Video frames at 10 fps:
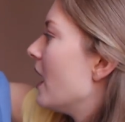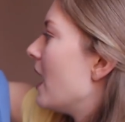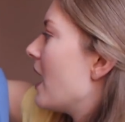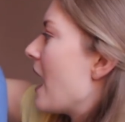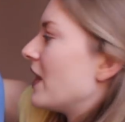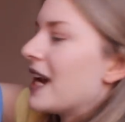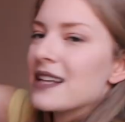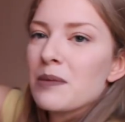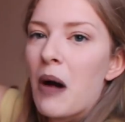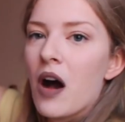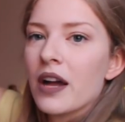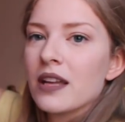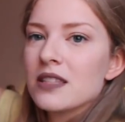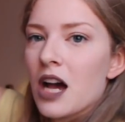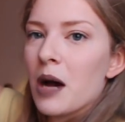And then it has a
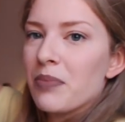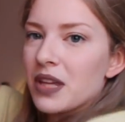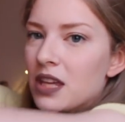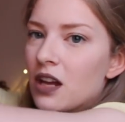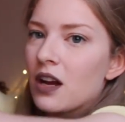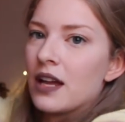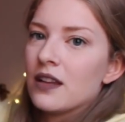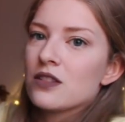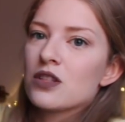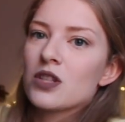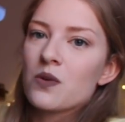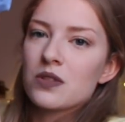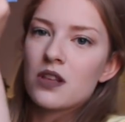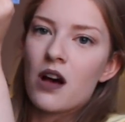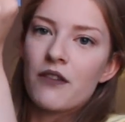pocket up here, and it's so
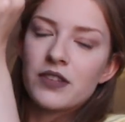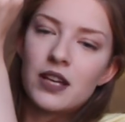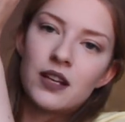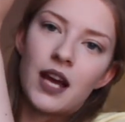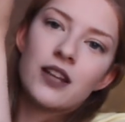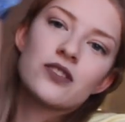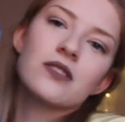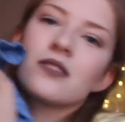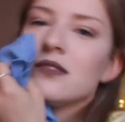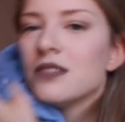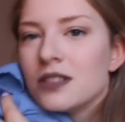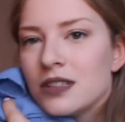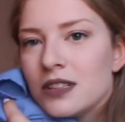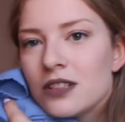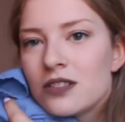soft, and I just
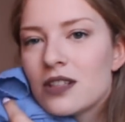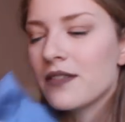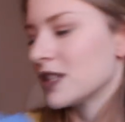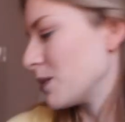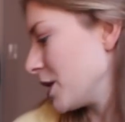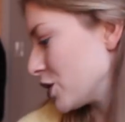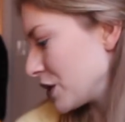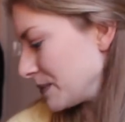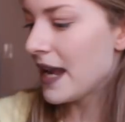love it so much.